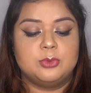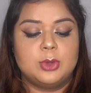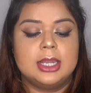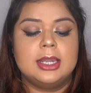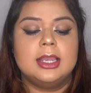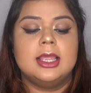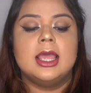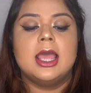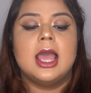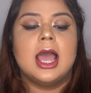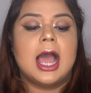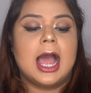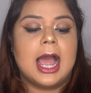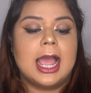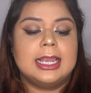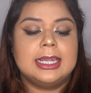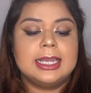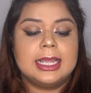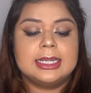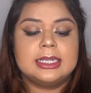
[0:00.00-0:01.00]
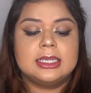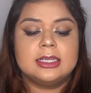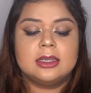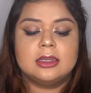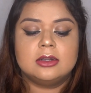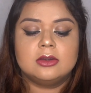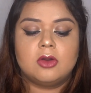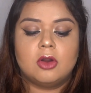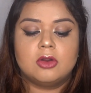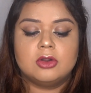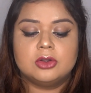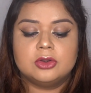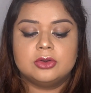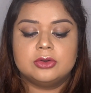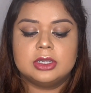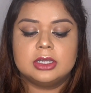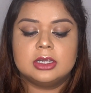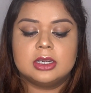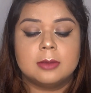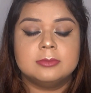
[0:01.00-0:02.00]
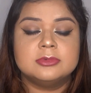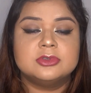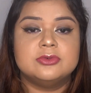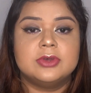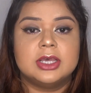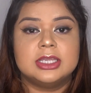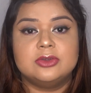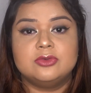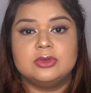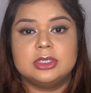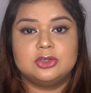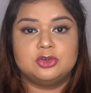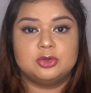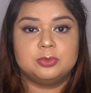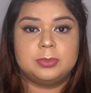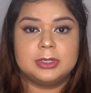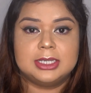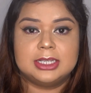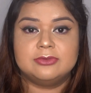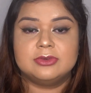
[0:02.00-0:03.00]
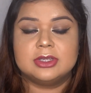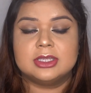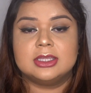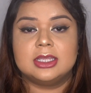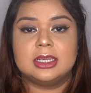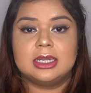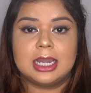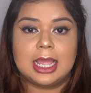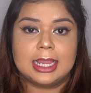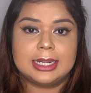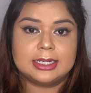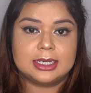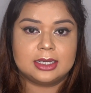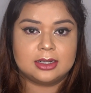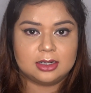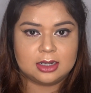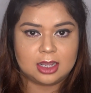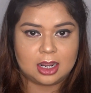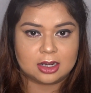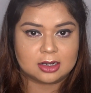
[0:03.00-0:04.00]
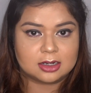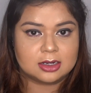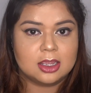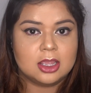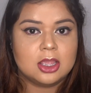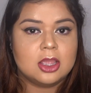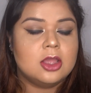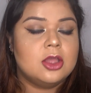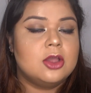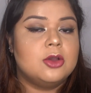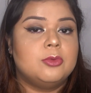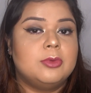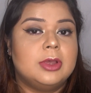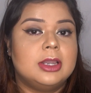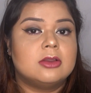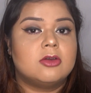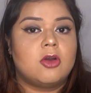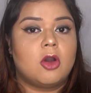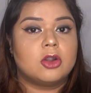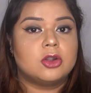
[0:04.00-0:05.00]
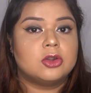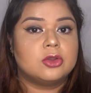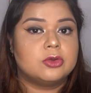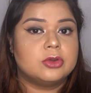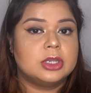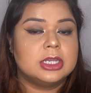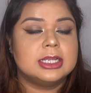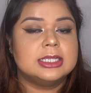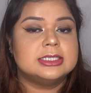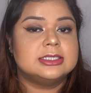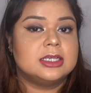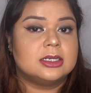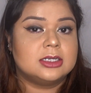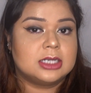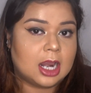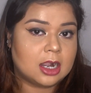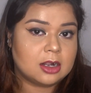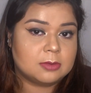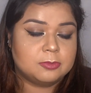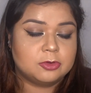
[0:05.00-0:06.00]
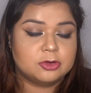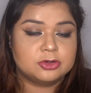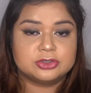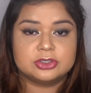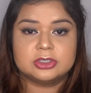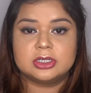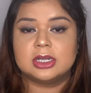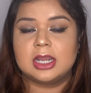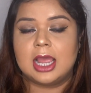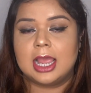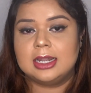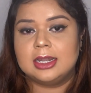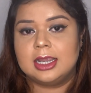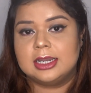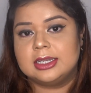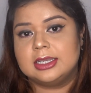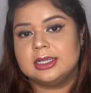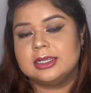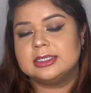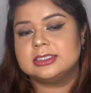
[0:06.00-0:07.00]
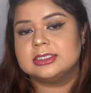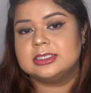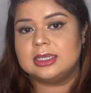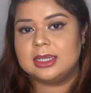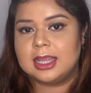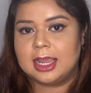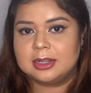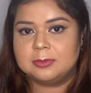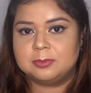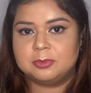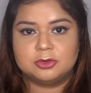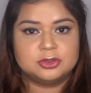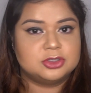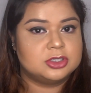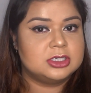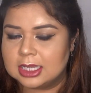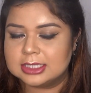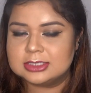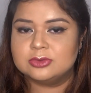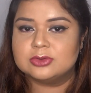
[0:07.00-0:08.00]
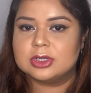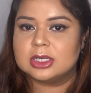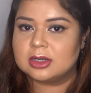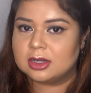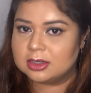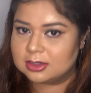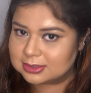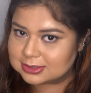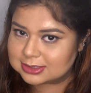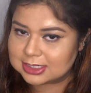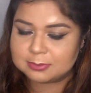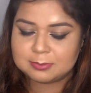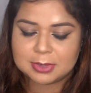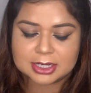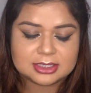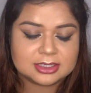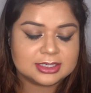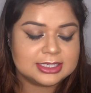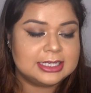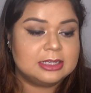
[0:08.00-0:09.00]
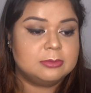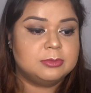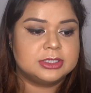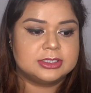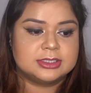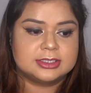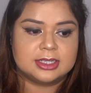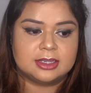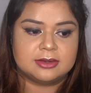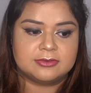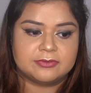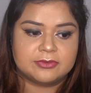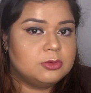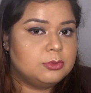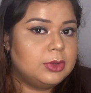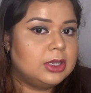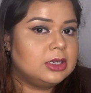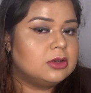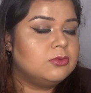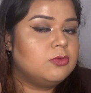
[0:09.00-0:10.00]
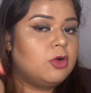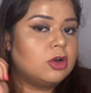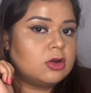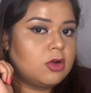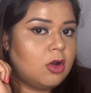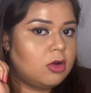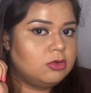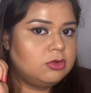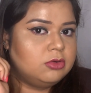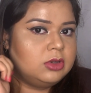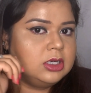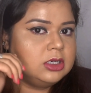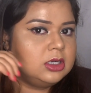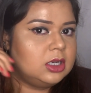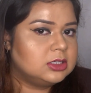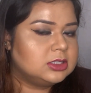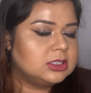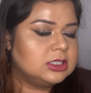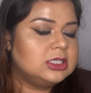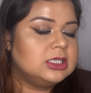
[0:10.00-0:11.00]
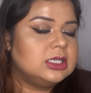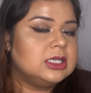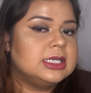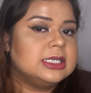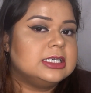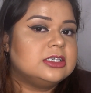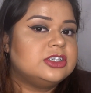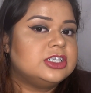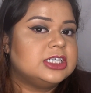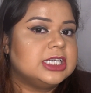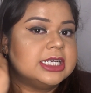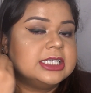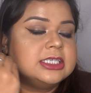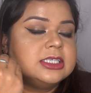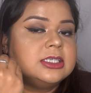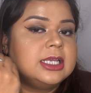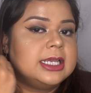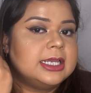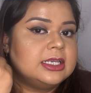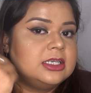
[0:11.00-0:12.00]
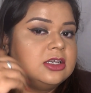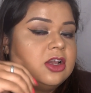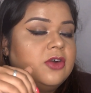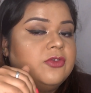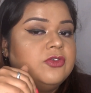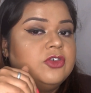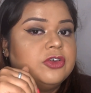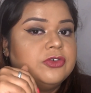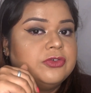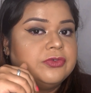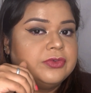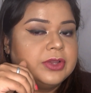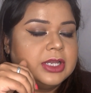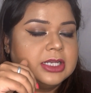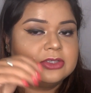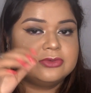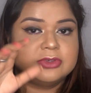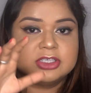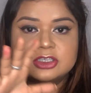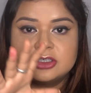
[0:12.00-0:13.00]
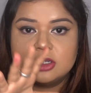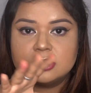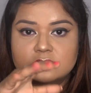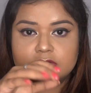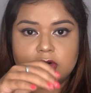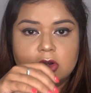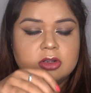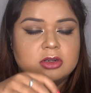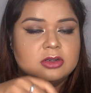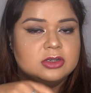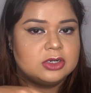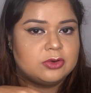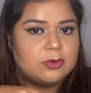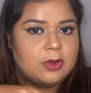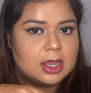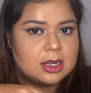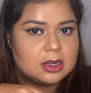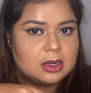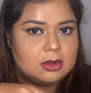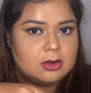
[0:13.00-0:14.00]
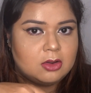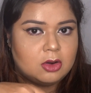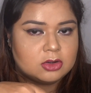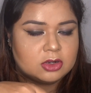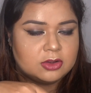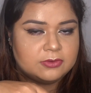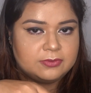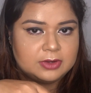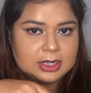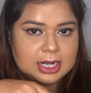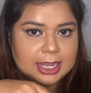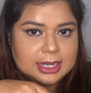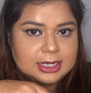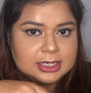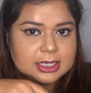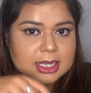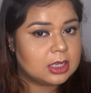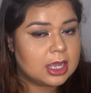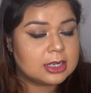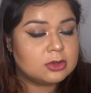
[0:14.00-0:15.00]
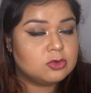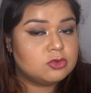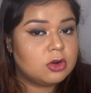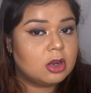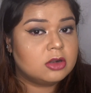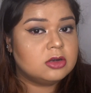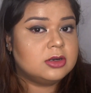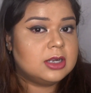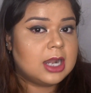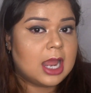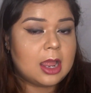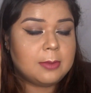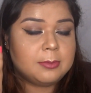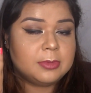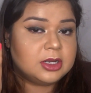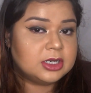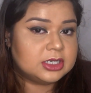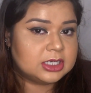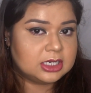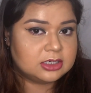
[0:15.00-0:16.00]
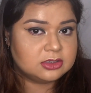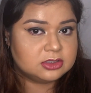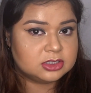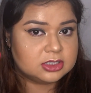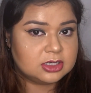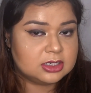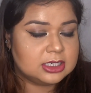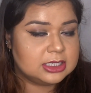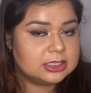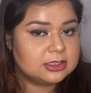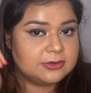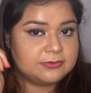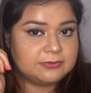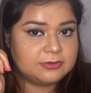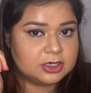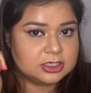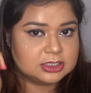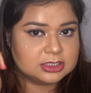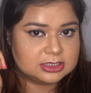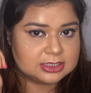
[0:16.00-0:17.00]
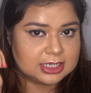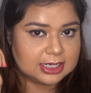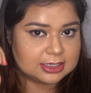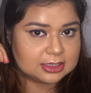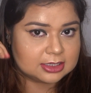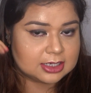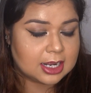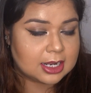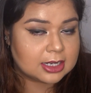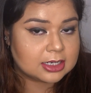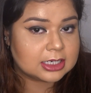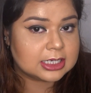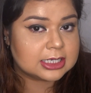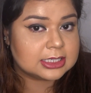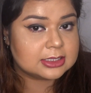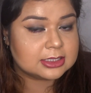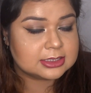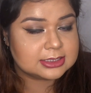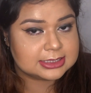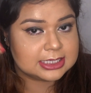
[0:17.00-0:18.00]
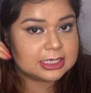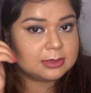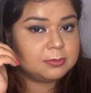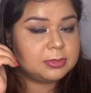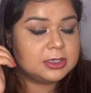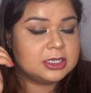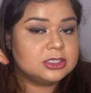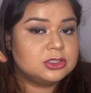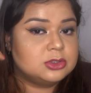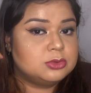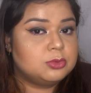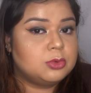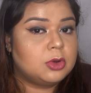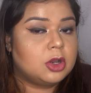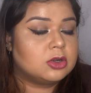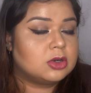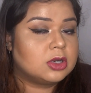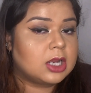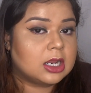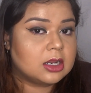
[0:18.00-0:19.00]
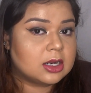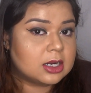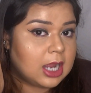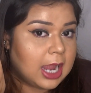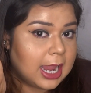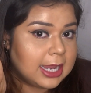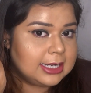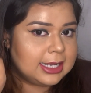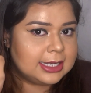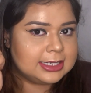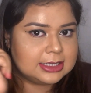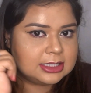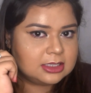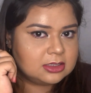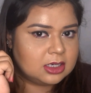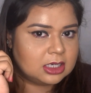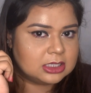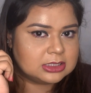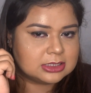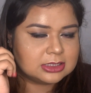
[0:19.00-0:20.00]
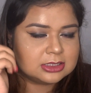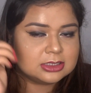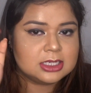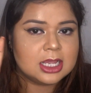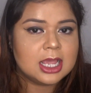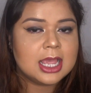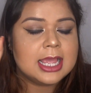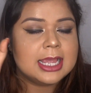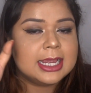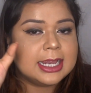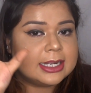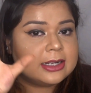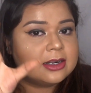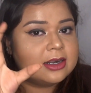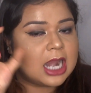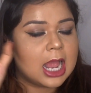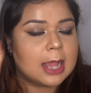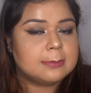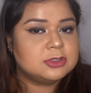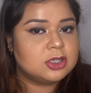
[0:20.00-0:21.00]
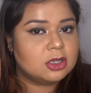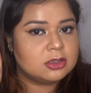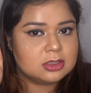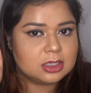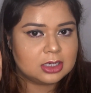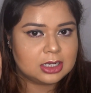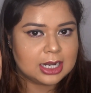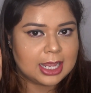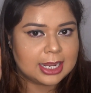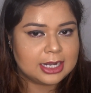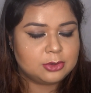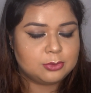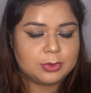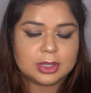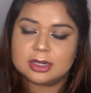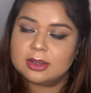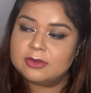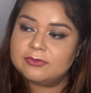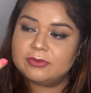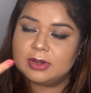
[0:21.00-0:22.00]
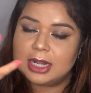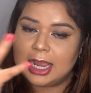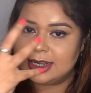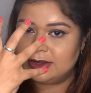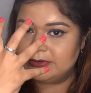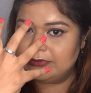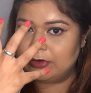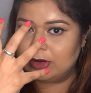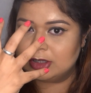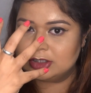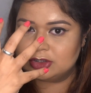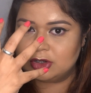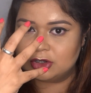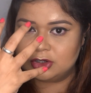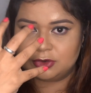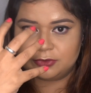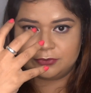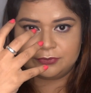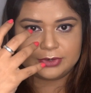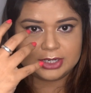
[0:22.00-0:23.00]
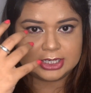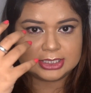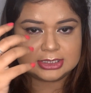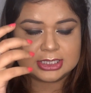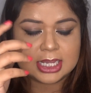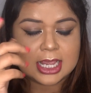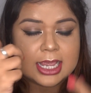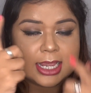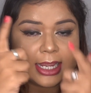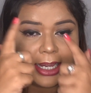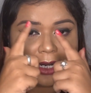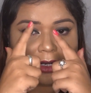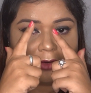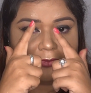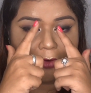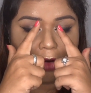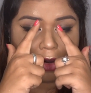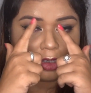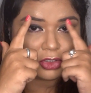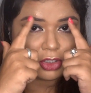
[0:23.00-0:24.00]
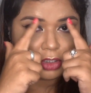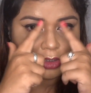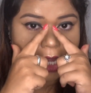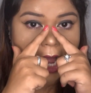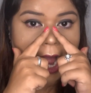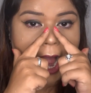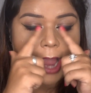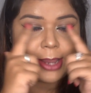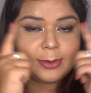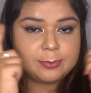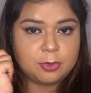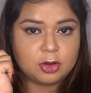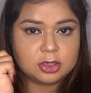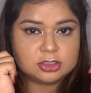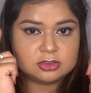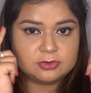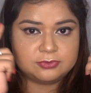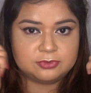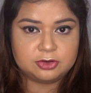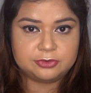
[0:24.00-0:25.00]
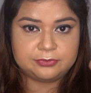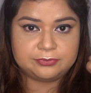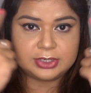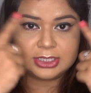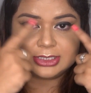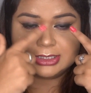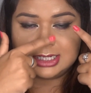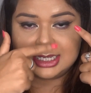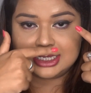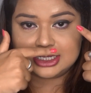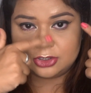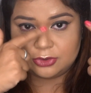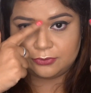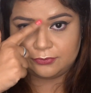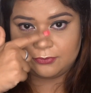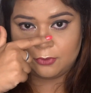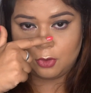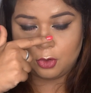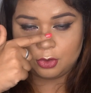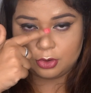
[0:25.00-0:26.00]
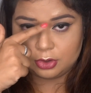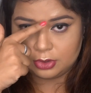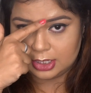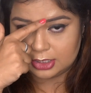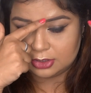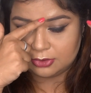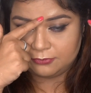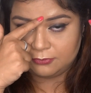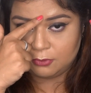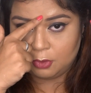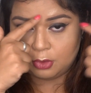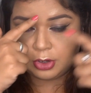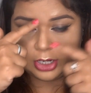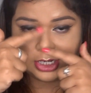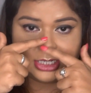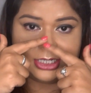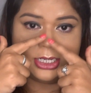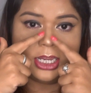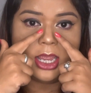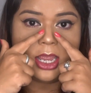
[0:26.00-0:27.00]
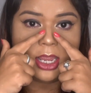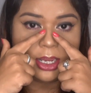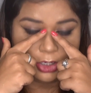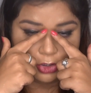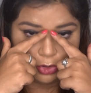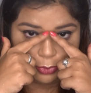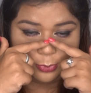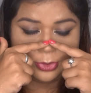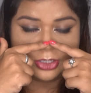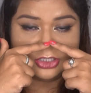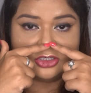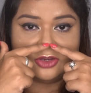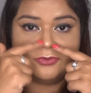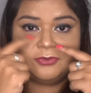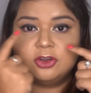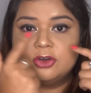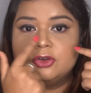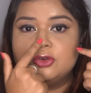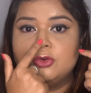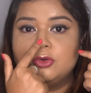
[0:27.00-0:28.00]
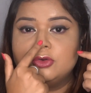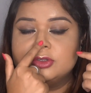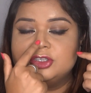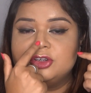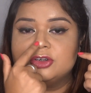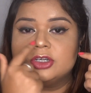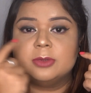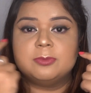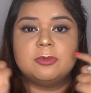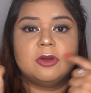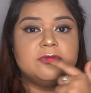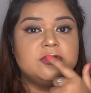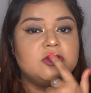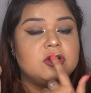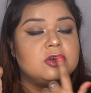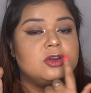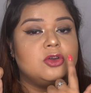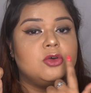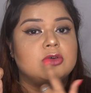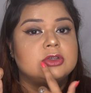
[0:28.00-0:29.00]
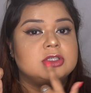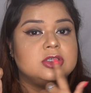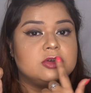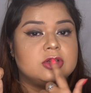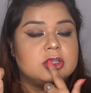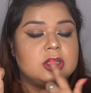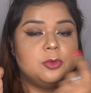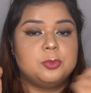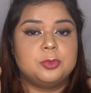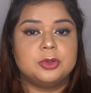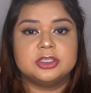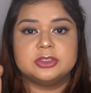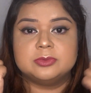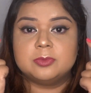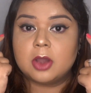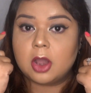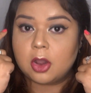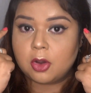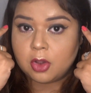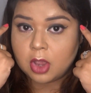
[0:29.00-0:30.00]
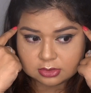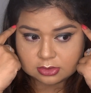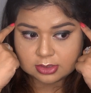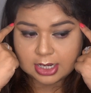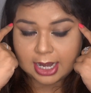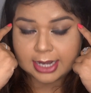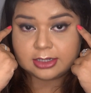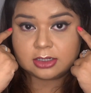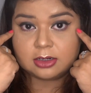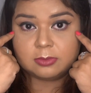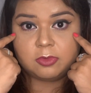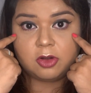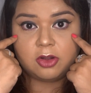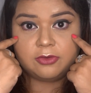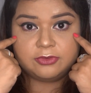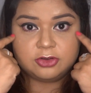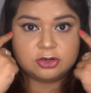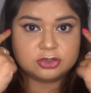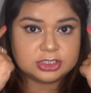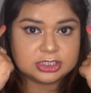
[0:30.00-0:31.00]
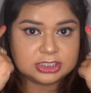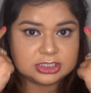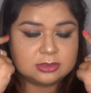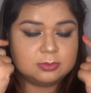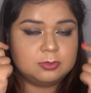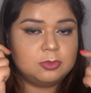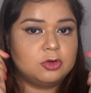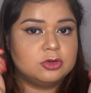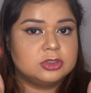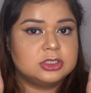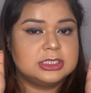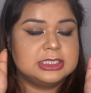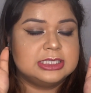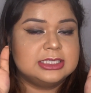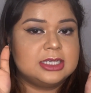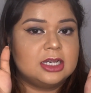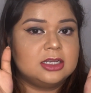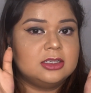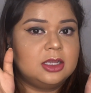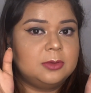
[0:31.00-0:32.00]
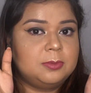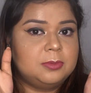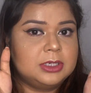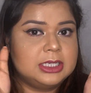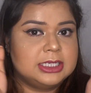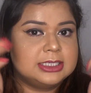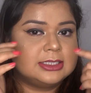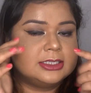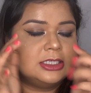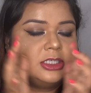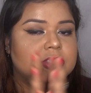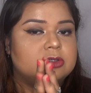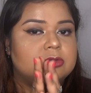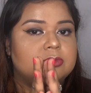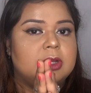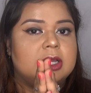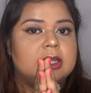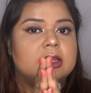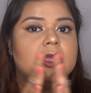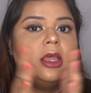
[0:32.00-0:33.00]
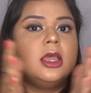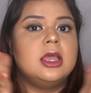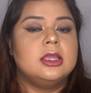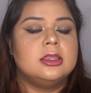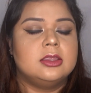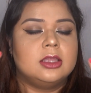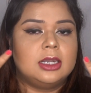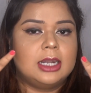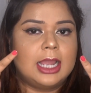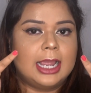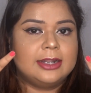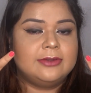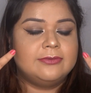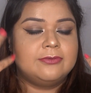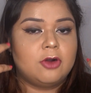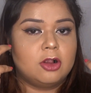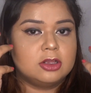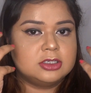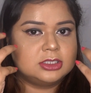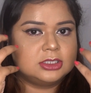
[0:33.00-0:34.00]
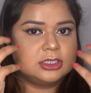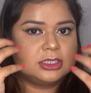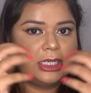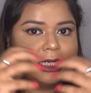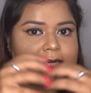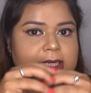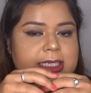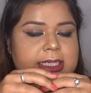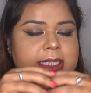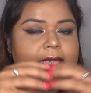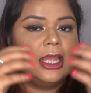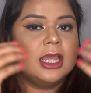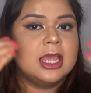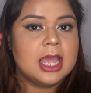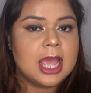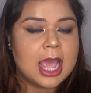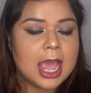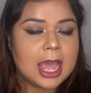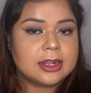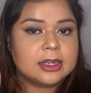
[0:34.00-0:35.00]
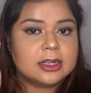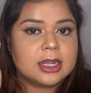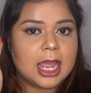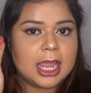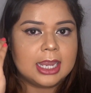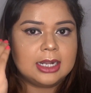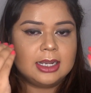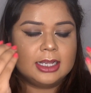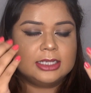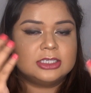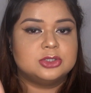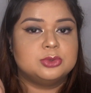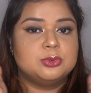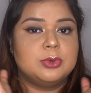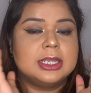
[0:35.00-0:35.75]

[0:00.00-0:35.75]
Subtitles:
Well, highlighting and contouring comes where you need to play with the light and dark. Well, contouring is the dark portion and highlighting is the light portion, as you can understand by the name itself. Well, what contouring does, it shades the area of your face which does not require a lot of light and do not grab attention in the first sight. And in the same place, what highlighting does is, it grabs on the light. When a light falls on your face, it falls on the high points of your face, like your forehead, your bridge of your nose, your tip of your nose, your cupid's bow, right above your cheekbones. These are the places where the light falls directly and it highlights.